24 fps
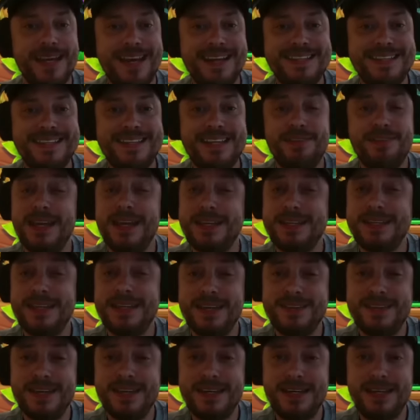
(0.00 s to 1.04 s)
and see if that
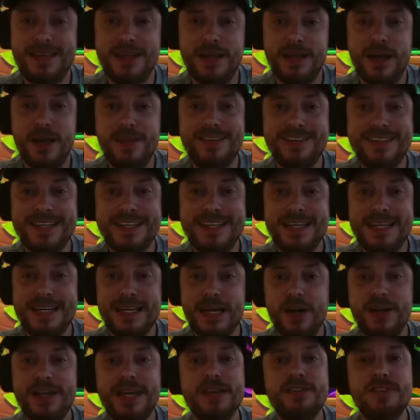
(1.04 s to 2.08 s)
does anything. Oh, there's a
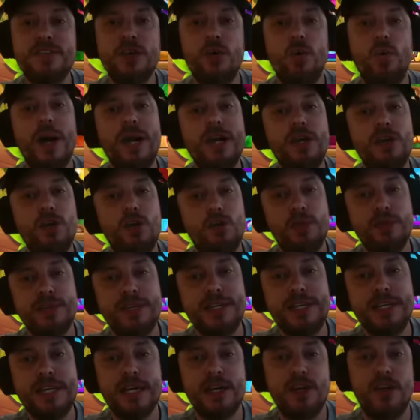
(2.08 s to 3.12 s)
key. Okay, so one normal
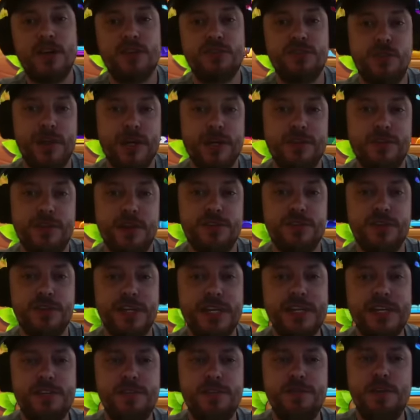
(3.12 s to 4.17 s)
key unlocks one of those. So
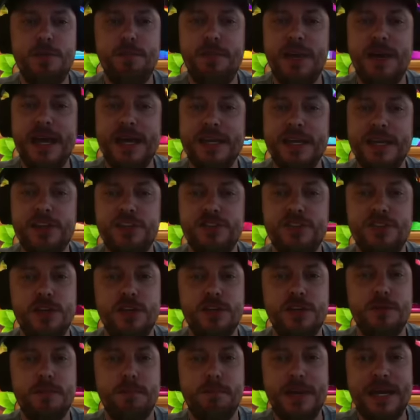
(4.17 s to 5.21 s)
I guess if you're playing at a
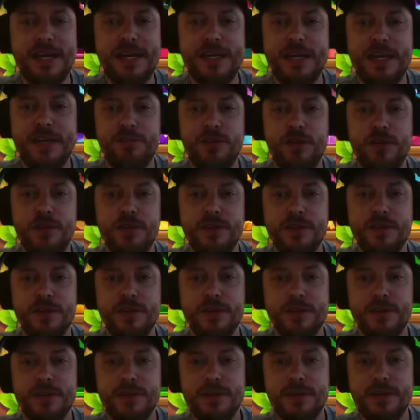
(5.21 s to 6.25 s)
certain bet level,
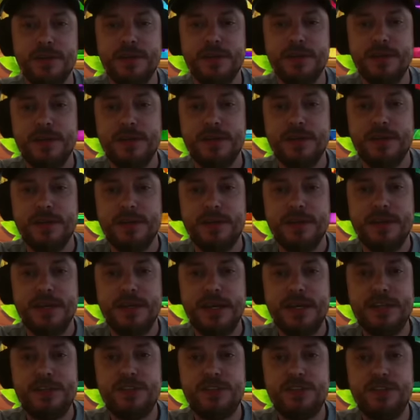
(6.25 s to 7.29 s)

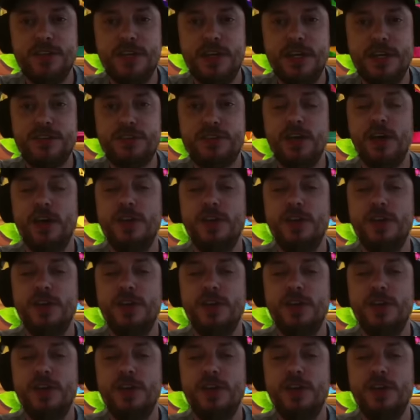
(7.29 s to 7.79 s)
it's it's